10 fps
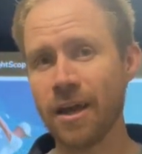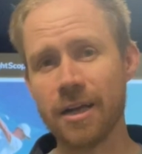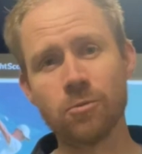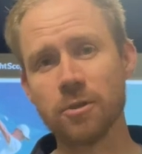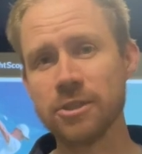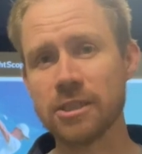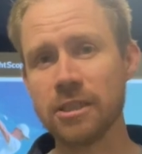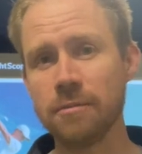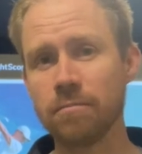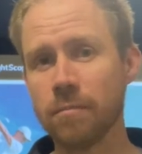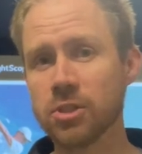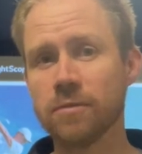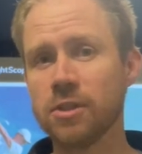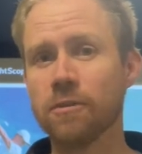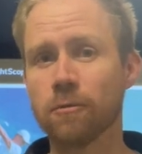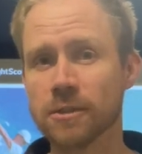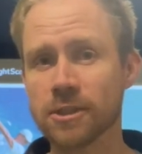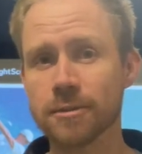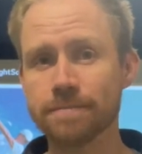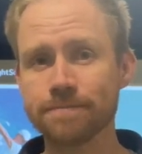I didn't really see much of a difference.